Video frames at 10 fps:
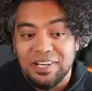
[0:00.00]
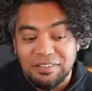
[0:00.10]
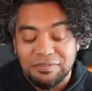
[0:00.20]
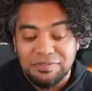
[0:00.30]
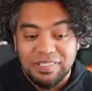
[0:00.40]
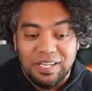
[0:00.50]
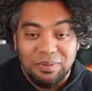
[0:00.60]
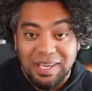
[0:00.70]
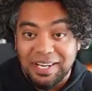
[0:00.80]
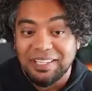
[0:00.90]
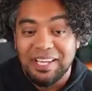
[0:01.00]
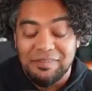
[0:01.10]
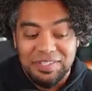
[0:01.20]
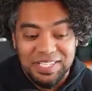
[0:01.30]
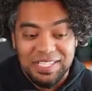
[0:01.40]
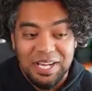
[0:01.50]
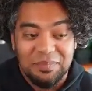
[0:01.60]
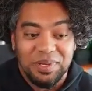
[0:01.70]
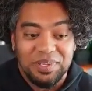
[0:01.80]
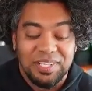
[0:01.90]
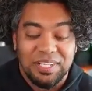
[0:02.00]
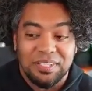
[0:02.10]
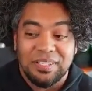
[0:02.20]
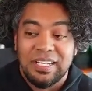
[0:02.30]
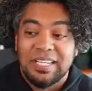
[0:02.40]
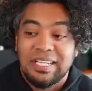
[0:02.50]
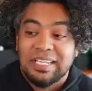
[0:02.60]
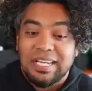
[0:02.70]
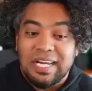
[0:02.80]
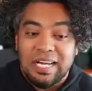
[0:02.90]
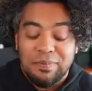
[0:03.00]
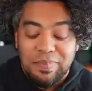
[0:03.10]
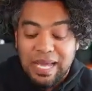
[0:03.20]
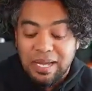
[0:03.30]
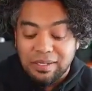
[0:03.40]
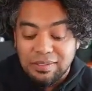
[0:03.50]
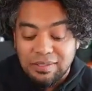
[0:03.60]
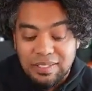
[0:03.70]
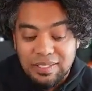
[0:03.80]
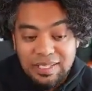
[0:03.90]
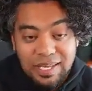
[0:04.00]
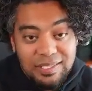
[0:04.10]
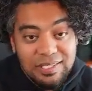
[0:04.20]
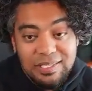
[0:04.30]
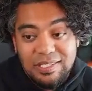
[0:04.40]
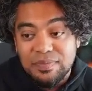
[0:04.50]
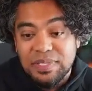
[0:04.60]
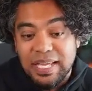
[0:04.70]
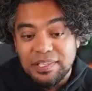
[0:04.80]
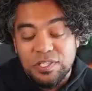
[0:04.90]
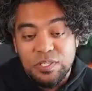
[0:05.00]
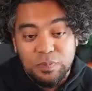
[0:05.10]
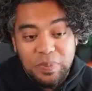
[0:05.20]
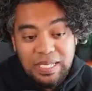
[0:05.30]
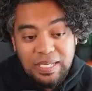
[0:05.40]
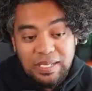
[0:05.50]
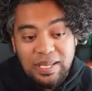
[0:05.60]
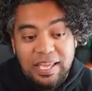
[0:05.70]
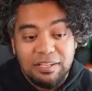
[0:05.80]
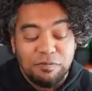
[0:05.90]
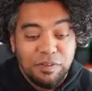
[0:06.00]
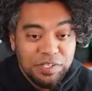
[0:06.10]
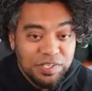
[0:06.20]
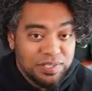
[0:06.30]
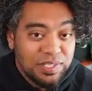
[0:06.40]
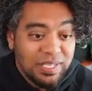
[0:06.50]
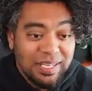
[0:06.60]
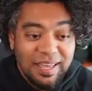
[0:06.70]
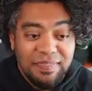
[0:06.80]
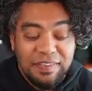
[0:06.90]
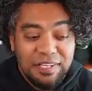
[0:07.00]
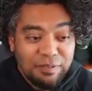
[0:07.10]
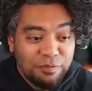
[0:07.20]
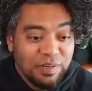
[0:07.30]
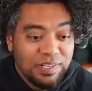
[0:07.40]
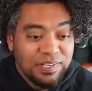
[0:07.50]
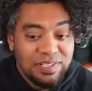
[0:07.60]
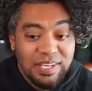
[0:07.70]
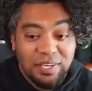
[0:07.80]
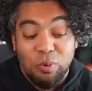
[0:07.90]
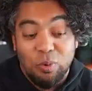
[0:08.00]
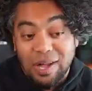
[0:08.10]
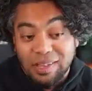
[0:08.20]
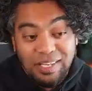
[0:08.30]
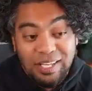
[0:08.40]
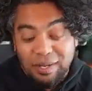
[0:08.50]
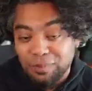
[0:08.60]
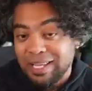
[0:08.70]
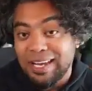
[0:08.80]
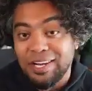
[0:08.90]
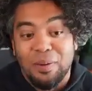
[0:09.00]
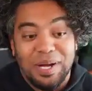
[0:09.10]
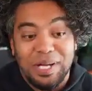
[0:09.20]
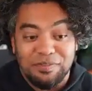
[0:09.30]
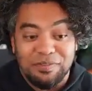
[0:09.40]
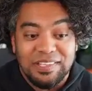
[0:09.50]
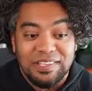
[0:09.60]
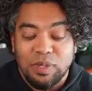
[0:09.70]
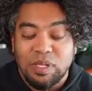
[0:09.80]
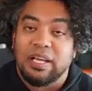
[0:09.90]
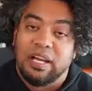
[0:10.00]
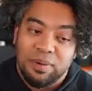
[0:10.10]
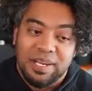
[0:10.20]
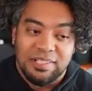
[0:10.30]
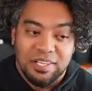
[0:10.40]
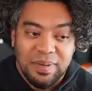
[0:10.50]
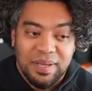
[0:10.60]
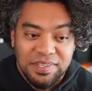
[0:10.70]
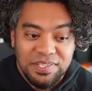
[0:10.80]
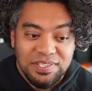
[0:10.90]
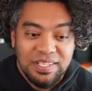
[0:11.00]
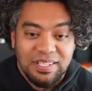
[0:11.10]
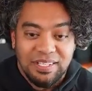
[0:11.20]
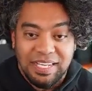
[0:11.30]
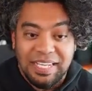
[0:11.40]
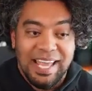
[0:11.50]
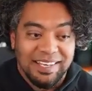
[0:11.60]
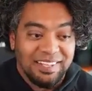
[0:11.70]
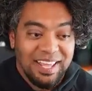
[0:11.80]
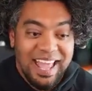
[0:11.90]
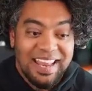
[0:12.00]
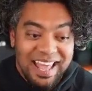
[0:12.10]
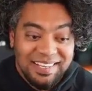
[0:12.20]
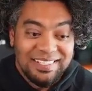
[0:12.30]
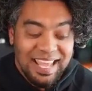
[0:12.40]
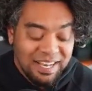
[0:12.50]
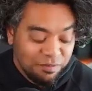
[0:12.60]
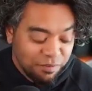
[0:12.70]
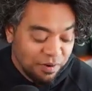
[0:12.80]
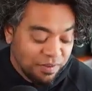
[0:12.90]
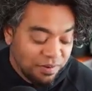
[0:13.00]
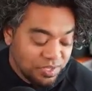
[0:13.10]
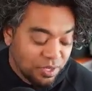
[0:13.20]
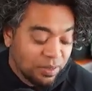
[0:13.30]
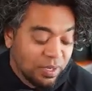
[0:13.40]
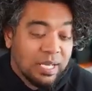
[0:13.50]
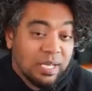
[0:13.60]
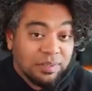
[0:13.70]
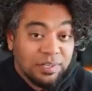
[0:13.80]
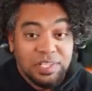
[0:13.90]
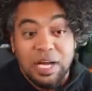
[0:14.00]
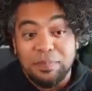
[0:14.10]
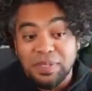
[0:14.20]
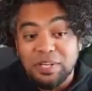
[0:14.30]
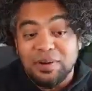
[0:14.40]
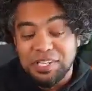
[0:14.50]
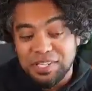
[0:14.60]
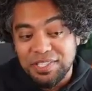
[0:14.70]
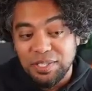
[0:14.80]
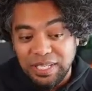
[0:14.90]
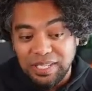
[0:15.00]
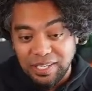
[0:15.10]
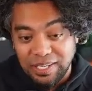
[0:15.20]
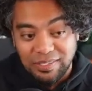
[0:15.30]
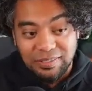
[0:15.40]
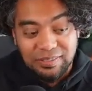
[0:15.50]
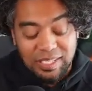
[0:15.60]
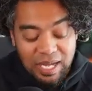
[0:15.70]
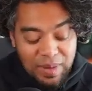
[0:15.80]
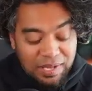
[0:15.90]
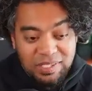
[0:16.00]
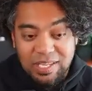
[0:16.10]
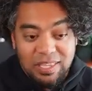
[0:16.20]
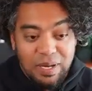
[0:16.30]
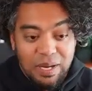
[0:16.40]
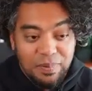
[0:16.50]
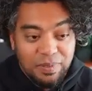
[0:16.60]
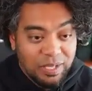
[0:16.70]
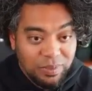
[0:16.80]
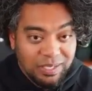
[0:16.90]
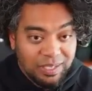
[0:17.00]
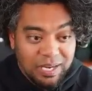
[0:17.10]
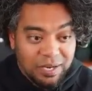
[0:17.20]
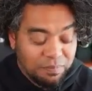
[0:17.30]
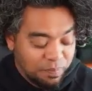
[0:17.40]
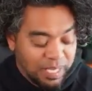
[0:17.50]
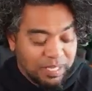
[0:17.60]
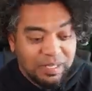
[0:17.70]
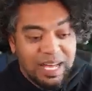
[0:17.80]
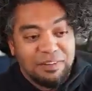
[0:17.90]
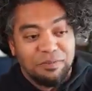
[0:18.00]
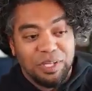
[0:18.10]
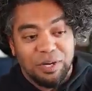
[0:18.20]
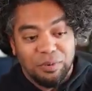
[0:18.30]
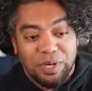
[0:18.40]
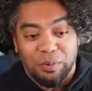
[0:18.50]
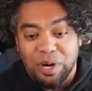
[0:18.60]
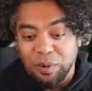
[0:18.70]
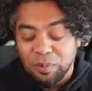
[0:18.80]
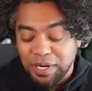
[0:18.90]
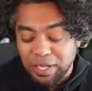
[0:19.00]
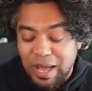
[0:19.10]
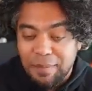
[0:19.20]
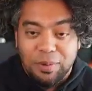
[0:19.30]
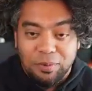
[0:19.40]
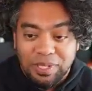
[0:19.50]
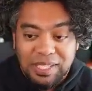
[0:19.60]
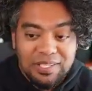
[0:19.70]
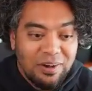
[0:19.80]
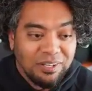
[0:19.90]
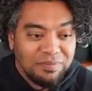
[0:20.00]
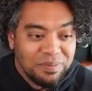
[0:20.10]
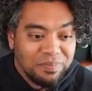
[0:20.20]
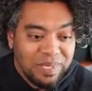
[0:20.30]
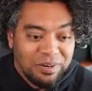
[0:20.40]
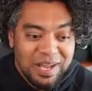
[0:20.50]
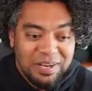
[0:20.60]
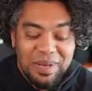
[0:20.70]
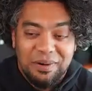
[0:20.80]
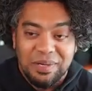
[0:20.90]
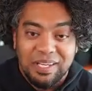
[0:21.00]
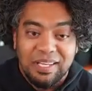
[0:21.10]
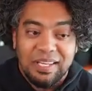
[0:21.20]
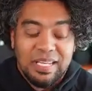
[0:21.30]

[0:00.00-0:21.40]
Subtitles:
off, we had a good conversation a couple of weeks ago about design systems and speed and efficiency and the difference and quality. And we got into a bunch of things that we were like, oh, we got to talk about this again and further. So there's a couple of directions that we could go. I'll tee them up and then we can kind of pick live, where we want to go. I bet we'll get to all of them in a roundabout way.